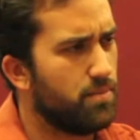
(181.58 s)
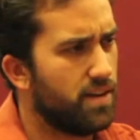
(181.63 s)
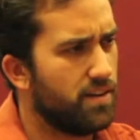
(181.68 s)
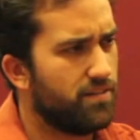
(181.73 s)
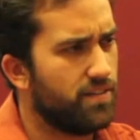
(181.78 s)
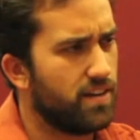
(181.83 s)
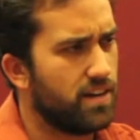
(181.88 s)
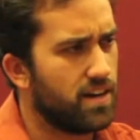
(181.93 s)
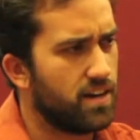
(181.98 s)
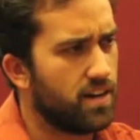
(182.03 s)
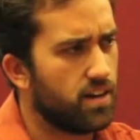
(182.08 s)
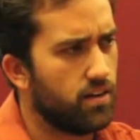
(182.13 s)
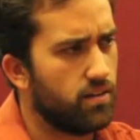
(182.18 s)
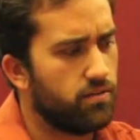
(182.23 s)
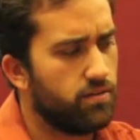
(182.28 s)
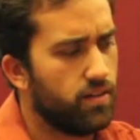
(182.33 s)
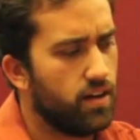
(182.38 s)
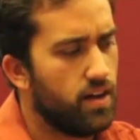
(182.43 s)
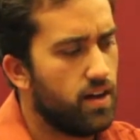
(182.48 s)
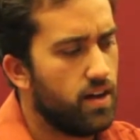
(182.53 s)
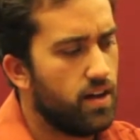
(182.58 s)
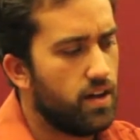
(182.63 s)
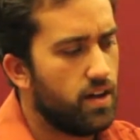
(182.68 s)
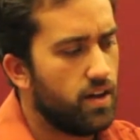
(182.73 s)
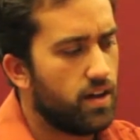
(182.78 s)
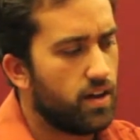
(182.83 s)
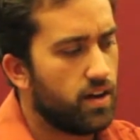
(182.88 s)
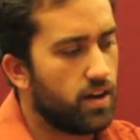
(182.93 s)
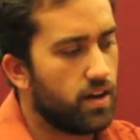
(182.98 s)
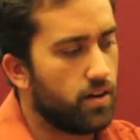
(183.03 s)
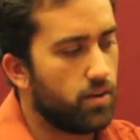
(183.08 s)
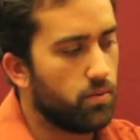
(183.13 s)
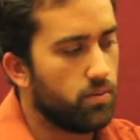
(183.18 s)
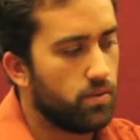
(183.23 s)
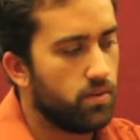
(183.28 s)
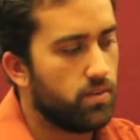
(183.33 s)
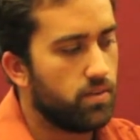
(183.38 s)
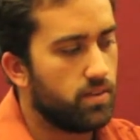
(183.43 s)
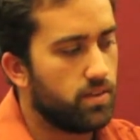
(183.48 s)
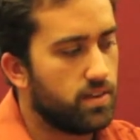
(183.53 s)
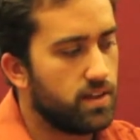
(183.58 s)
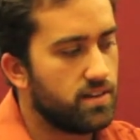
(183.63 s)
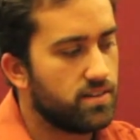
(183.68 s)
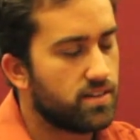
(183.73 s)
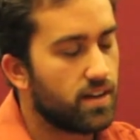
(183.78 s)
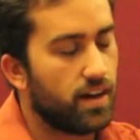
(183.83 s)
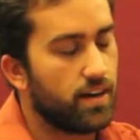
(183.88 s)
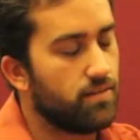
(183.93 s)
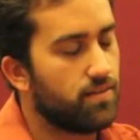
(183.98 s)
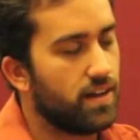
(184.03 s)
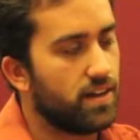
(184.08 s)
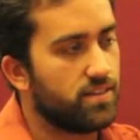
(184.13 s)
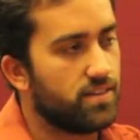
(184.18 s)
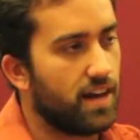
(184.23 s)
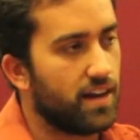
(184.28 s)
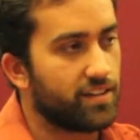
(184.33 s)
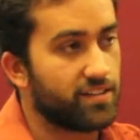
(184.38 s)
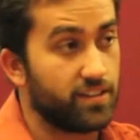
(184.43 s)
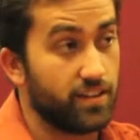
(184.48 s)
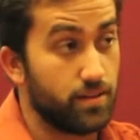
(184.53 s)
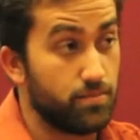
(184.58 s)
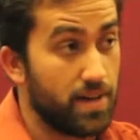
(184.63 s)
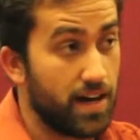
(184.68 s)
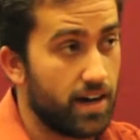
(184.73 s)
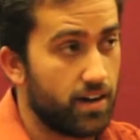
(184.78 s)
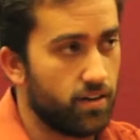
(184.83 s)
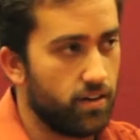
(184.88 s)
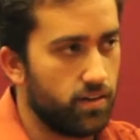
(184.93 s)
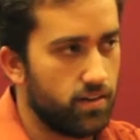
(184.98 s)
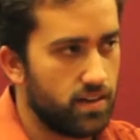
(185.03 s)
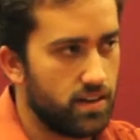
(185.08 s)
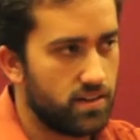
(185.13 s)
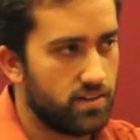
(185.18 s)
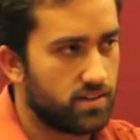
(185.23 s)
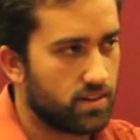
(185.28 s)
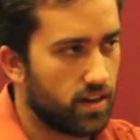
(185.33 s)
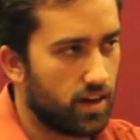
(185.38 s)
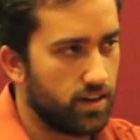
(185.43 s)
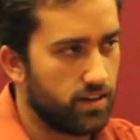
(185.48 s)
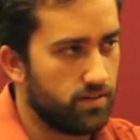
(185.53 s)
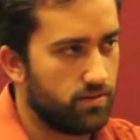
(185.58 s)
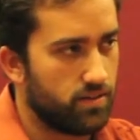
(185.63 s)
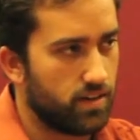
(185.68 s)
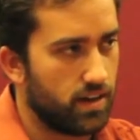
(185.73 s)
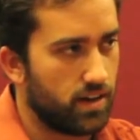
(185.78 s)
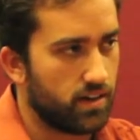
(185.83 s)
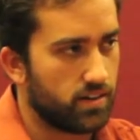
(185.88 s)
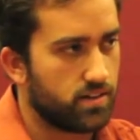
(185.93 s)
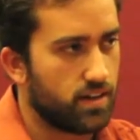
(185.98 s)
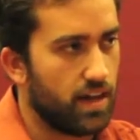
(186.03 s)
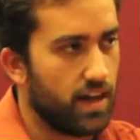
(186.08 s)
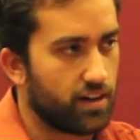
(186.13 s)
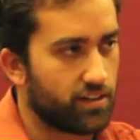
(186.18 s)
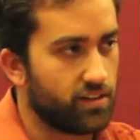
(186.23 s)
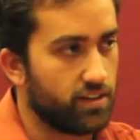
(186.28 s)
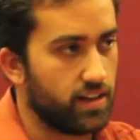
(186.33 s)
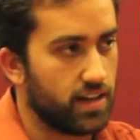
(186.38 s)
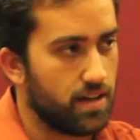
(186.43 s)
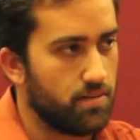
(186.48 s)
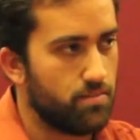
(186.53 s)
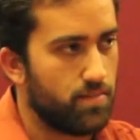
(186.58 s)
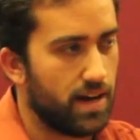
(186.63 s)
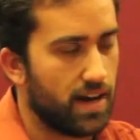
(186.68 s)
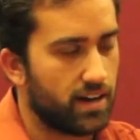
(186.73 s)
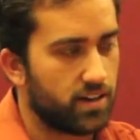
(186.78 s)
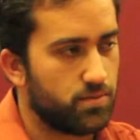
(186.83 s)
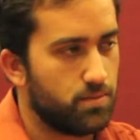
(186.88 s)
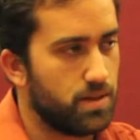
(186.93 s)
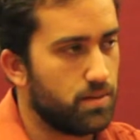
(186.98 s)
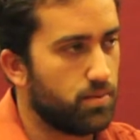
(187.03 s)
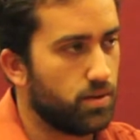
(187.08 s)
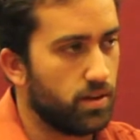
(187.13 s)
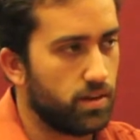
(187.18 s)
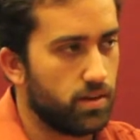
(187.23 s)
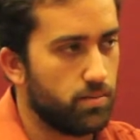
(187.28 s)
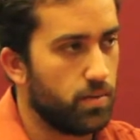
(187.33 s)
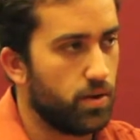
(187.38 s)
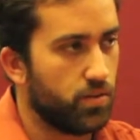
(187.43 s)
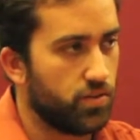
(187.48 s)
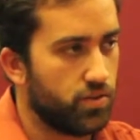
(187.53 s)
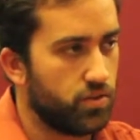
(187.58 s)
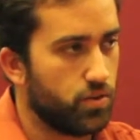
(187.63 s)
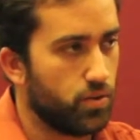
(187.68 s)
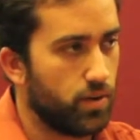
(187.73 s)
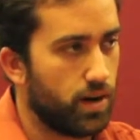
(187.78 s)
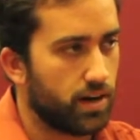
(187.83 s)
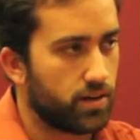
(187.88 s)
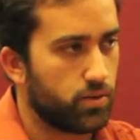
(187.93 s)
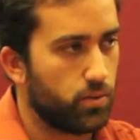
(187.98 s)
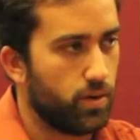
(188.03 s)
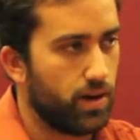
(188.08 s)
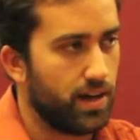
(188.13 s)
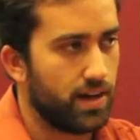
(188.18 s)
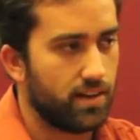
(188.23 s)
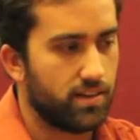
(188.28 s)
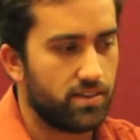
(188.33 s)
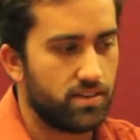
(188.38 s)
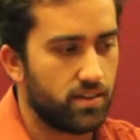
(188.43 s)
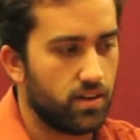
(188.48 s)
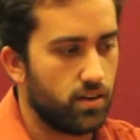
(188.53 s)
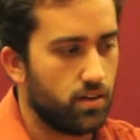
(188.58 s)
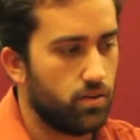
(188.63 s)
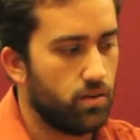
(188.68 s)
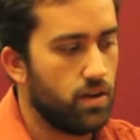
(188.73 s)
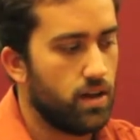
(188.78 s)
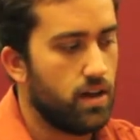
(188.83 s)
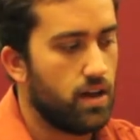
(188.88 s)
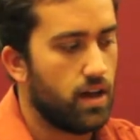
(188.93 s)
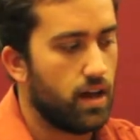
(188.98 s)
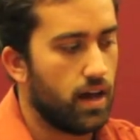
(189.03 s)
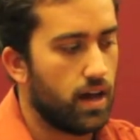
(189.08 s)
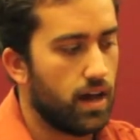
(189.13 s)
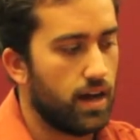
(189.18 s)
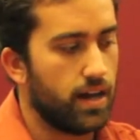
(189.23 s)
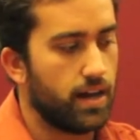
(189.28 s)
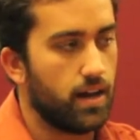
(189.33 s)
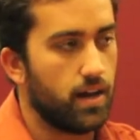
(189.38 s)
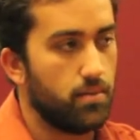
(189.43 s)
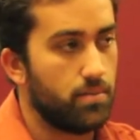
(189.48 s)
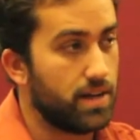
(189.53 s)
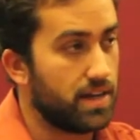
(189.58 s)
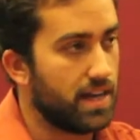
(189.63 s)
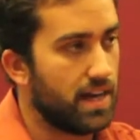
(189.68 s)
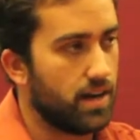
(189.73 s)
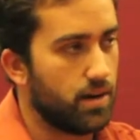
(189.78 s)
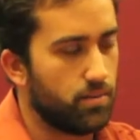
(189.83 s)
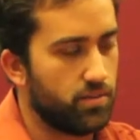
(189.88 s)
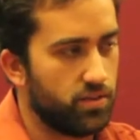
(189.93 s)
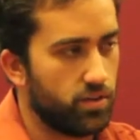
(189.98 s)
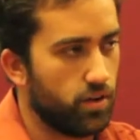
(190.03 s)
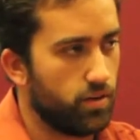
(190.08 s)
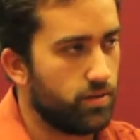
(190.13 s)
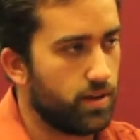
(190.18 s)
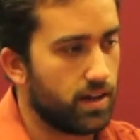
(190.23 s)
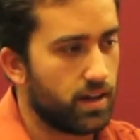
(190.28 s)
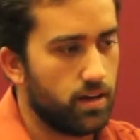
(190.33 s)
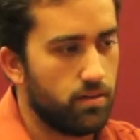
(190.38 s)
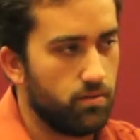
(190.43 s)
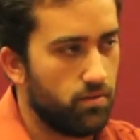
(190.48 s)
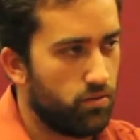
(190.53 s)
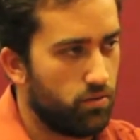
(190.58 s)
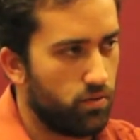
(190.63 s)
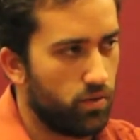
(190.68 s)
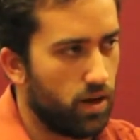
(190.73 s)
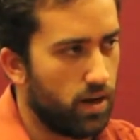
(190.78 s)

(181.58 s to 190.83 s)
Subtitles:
epiphany of, these kind of things actually matter, and these kind of things actually impact people in the most direct way. And so I began observing it,